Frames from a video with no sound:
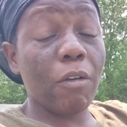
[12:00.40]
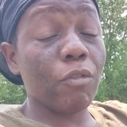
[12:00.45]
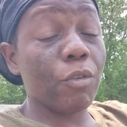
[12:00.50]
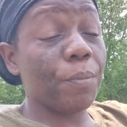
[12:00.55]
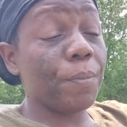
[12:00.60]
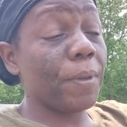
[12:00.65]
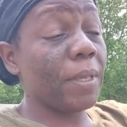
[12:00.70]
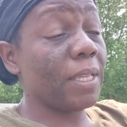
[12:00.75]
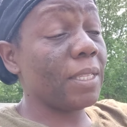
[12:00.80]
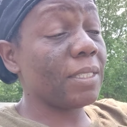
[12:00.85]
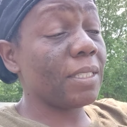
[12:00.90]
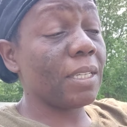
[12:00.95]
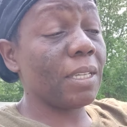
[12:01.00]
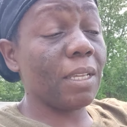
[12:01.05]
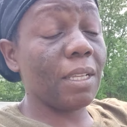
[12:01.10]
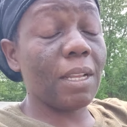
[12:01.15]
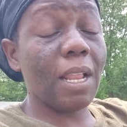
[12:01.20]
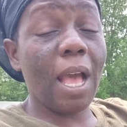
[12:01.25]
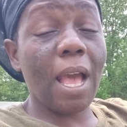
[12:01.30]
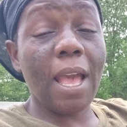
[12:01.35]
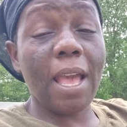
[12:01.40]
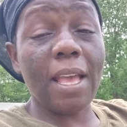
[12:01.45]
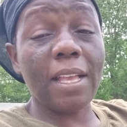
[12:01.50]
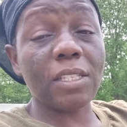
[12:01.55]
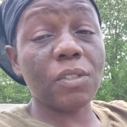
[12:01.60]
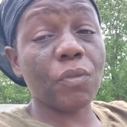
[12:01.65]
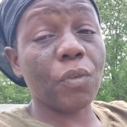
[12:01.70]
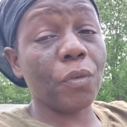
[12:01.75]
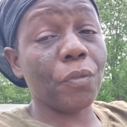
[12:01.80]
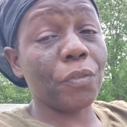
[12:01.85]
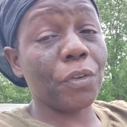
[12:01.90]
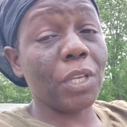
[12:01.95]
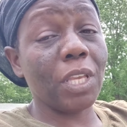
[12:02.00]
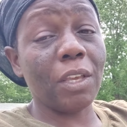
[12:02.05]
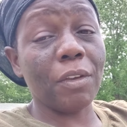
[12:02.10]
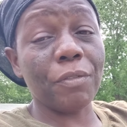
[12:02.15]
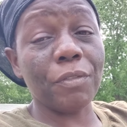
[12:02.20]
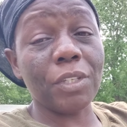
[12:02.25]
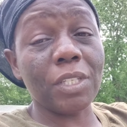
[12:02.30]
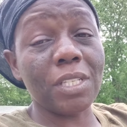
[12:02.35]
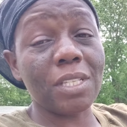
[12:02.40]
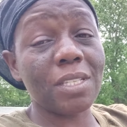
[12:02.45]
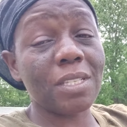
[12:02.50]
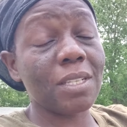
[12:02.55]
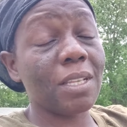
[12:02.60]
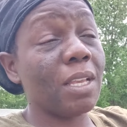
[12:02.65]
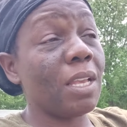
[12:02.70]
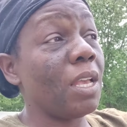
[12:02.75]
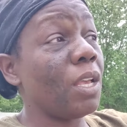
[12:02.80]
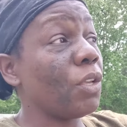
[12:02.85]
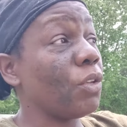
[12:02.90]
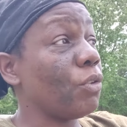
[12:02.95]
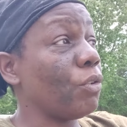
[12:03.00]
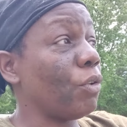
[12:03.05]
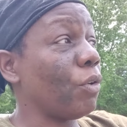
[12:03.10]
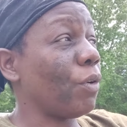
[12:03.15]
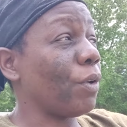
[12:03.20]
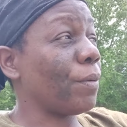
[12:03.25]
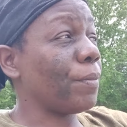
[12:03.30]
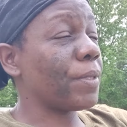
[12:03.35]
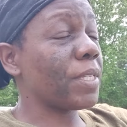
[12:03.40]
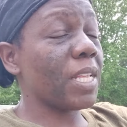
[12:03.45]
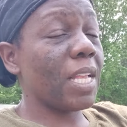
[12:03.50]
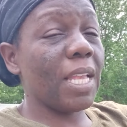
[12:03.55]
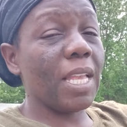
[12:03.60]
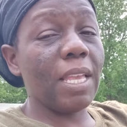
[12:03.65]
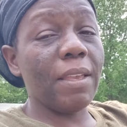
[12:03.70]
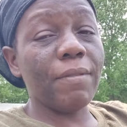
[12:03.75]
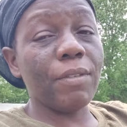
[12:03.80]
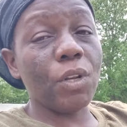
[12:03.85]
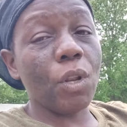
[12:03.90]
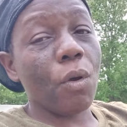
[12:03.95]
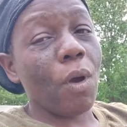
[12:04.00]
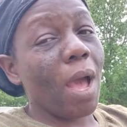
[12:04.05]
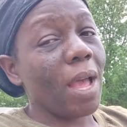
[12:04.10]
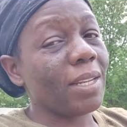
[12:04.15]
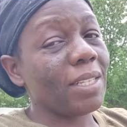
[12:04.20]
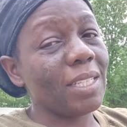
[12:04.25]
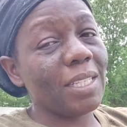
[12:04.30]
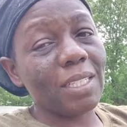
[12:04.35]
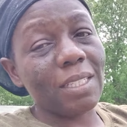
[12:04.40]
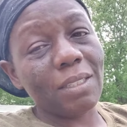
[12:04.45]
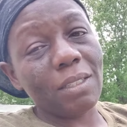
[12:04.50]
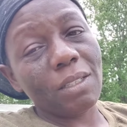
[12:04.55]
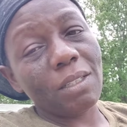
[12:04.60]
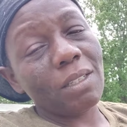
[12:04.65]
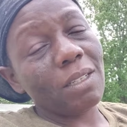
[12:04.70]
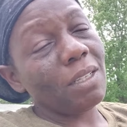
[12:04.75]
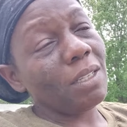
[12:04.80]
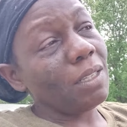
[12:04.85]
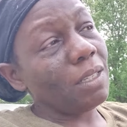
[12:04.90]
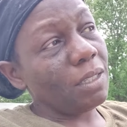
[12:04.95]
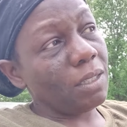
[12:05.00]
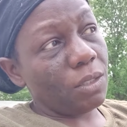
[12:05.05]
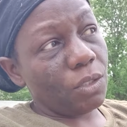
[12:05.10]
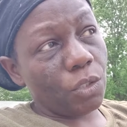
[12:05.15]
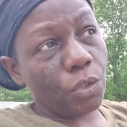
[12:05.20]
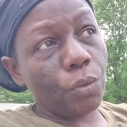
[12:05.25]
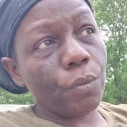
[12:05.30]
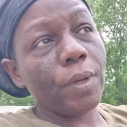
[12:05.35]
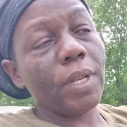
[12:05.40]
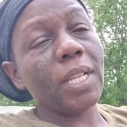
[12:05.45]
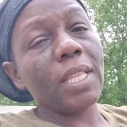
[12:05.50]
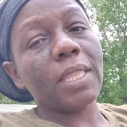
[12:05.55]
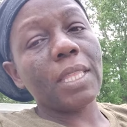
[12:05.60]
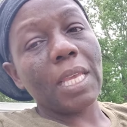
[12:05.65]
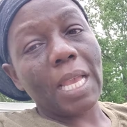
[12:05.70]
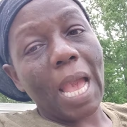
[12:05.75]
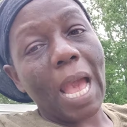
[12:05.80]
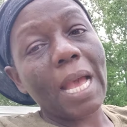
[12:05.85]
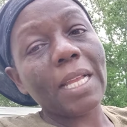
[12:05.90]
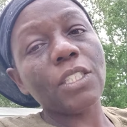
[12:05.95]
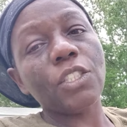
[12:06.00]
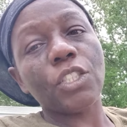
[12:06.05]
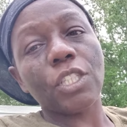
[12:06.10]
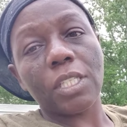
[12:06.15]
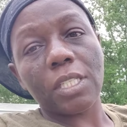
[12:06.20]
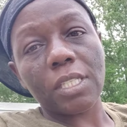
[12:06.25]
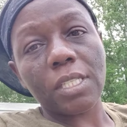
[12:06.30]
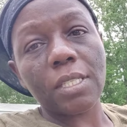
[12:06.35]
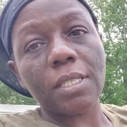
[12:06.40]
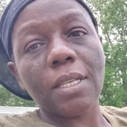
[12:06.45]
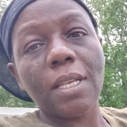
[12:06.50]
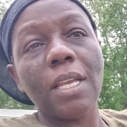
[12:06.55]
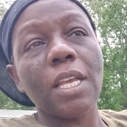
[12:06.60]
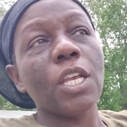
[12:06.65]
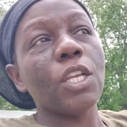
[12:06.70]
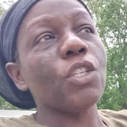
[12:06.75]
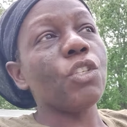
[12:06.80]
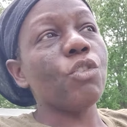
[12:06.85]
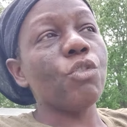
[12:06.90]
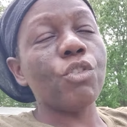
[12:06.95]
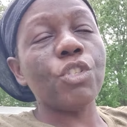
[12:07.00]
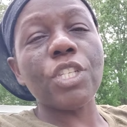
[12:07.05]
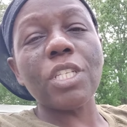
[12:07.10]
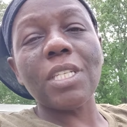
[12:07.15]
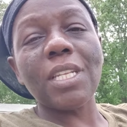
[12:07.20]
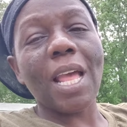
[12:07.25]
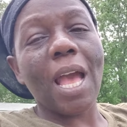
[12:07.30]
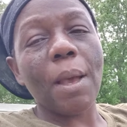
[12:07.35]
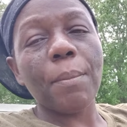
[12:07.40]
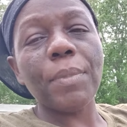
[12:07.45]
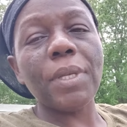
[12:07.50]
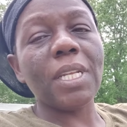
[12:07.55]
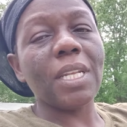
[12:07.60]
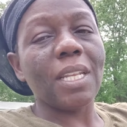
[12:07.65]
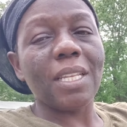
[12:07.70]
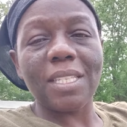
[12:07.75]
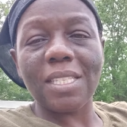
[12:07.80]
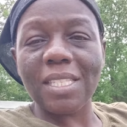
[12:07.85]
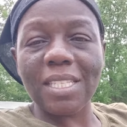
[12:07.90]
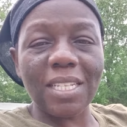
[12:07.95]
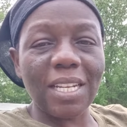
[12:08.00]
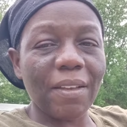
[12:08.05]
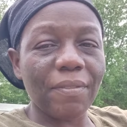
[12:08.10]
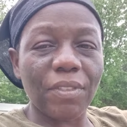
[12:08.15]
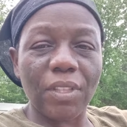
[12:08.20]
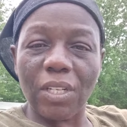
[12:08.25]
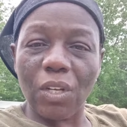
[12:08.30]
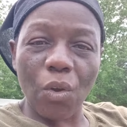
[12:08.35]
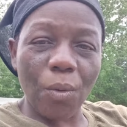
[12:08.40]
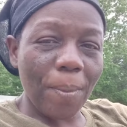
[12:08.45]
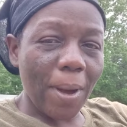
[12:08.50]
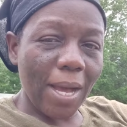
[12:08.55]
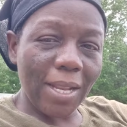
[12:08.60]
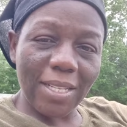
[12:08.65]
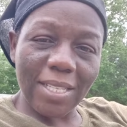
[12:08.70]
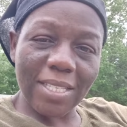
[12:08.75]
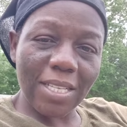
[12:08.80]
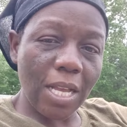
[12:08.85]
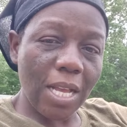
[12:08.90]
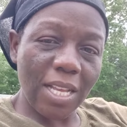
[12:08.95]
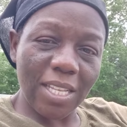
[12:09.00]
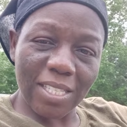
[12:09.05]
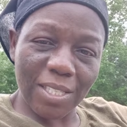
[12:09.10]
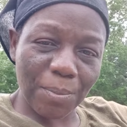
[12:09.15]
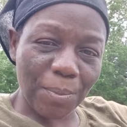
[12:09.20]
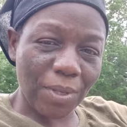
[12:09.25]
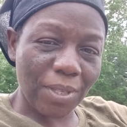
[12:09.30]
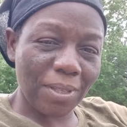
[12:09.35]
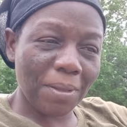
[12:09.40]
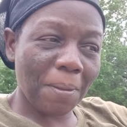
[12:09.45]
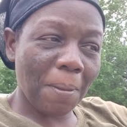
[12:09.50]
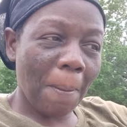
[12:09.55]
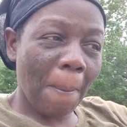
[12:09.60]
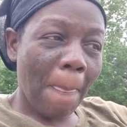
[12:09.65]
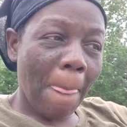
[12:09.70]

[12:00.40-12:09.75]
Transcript: I repented. I asked for forgiveness. You know what I'm saying? Even though I didn't do anything, I just, you should not be lusting after nobody's husband.